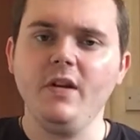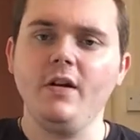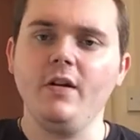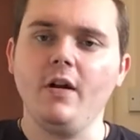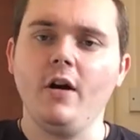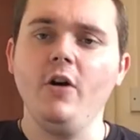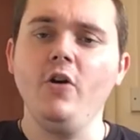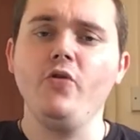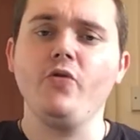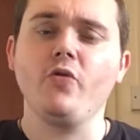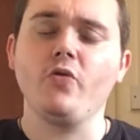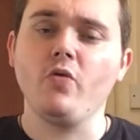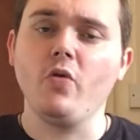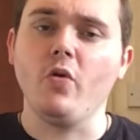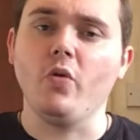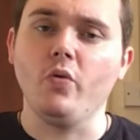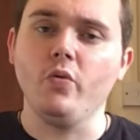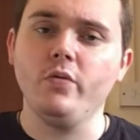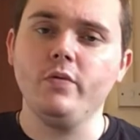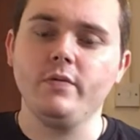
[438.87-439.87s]

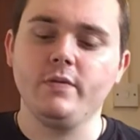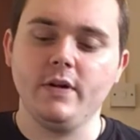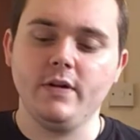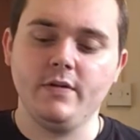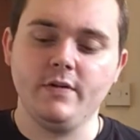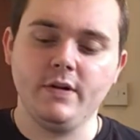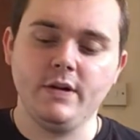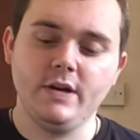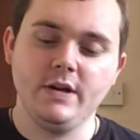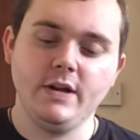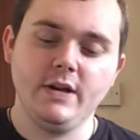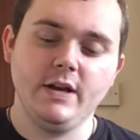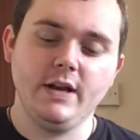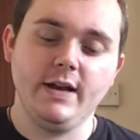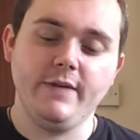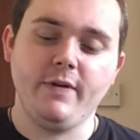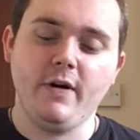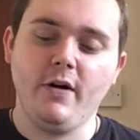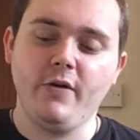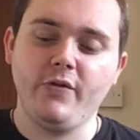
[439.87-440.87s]
overall, if
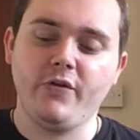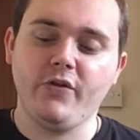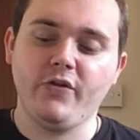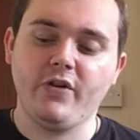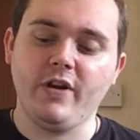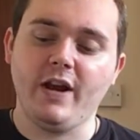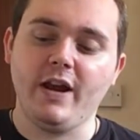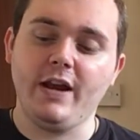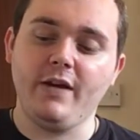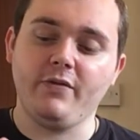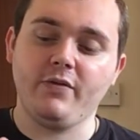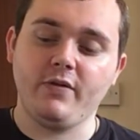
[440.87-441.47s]
I was to say